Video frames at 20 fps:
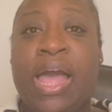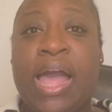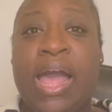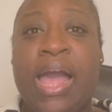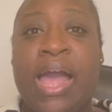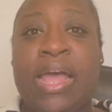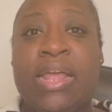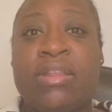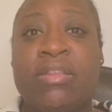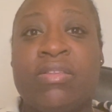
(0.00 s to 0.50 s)

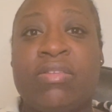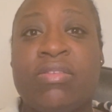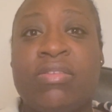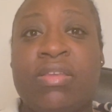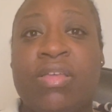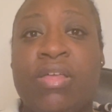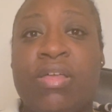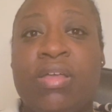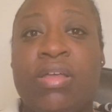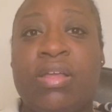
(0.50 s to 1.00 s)

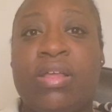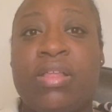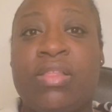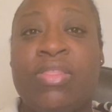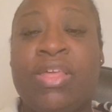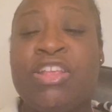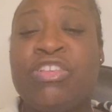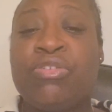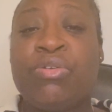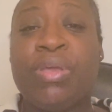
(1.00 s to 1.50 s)
And
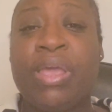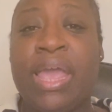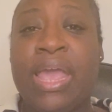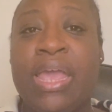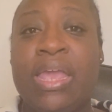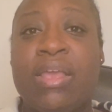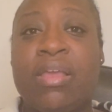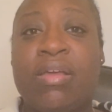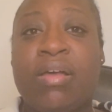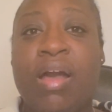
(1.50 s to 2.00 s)
that's
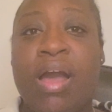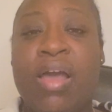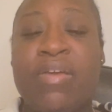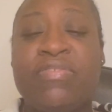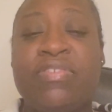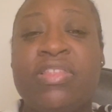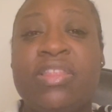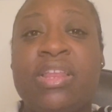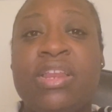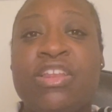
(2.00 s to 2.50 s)
okay. I've
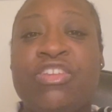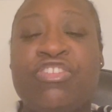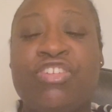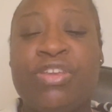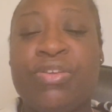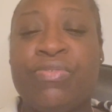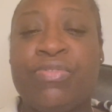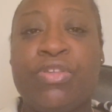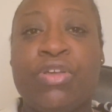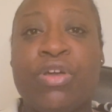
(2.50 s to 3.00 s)
still
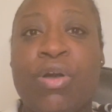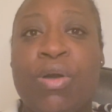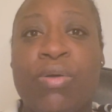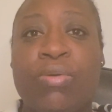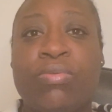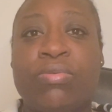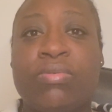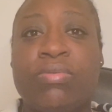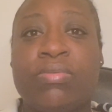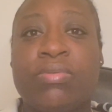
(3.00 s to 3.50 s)
achieved the
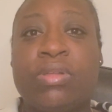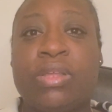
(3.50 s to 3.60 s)
goal.